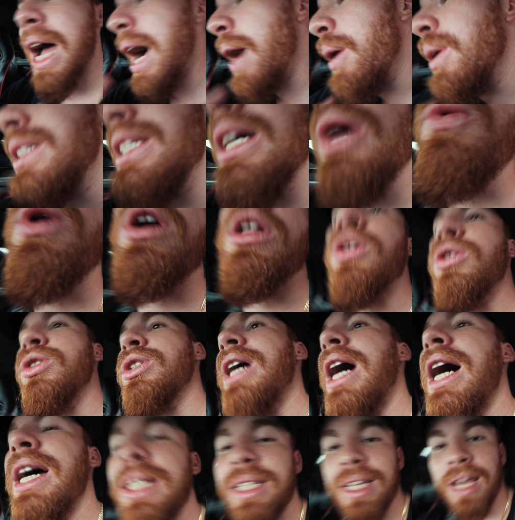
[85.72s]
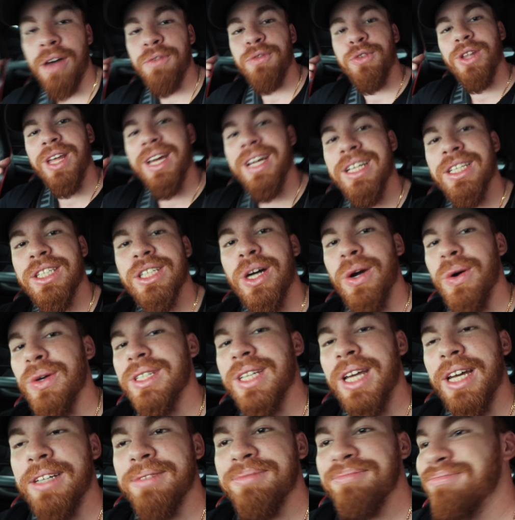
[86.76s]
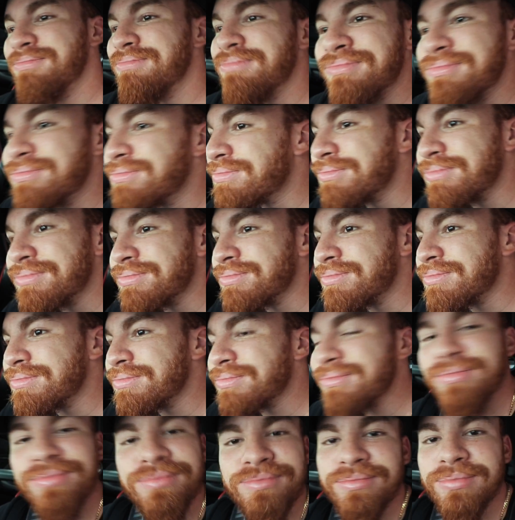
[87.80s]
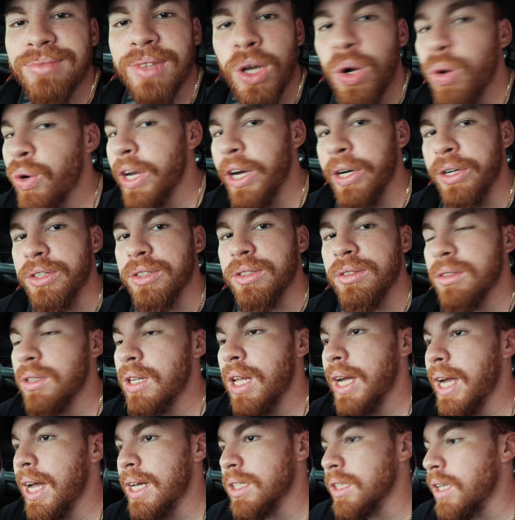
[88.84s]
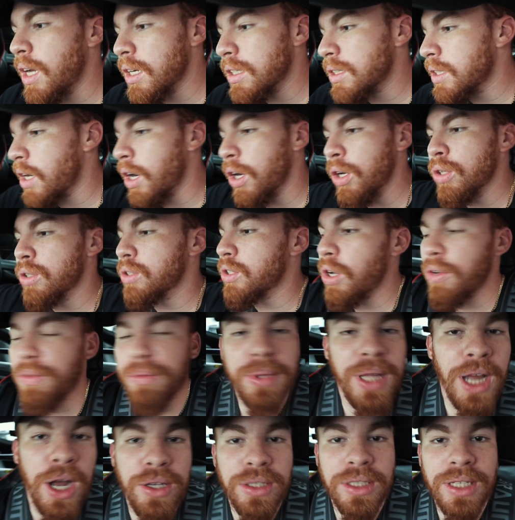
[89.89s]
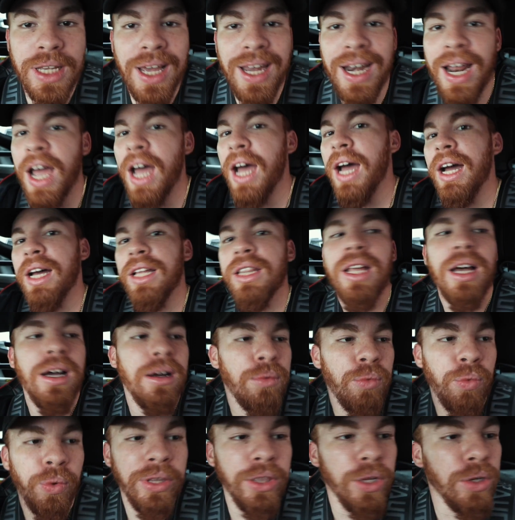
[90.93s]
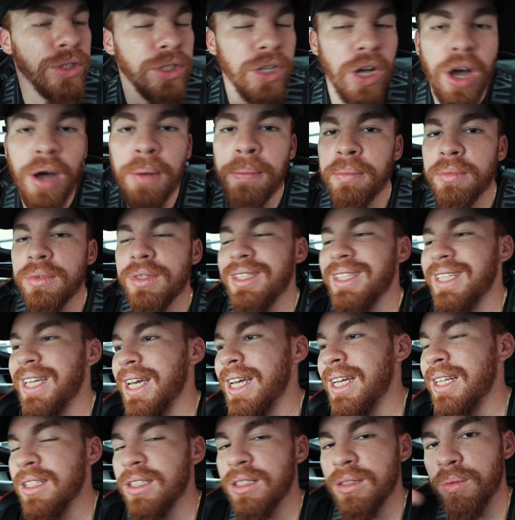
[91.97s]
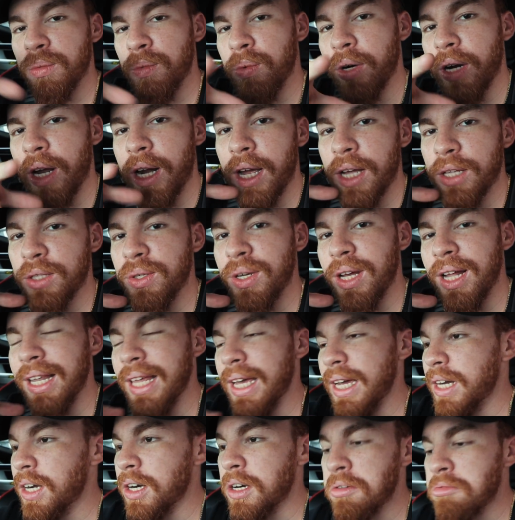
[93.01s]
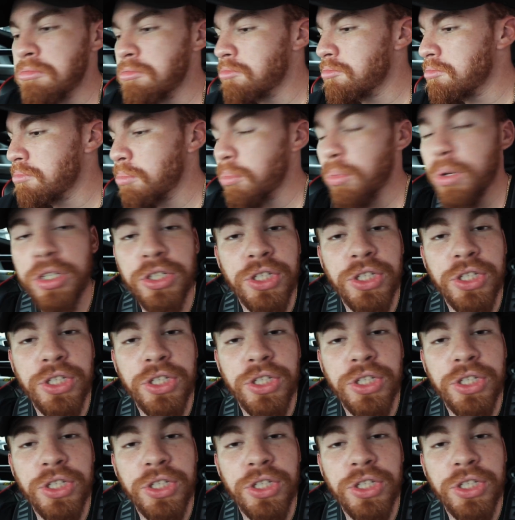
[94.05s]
I was like one of those guys that for the interior I was like, who cares? Like, as long as the car looks good from the outside, windows up, tint, we're gonna get to that later. We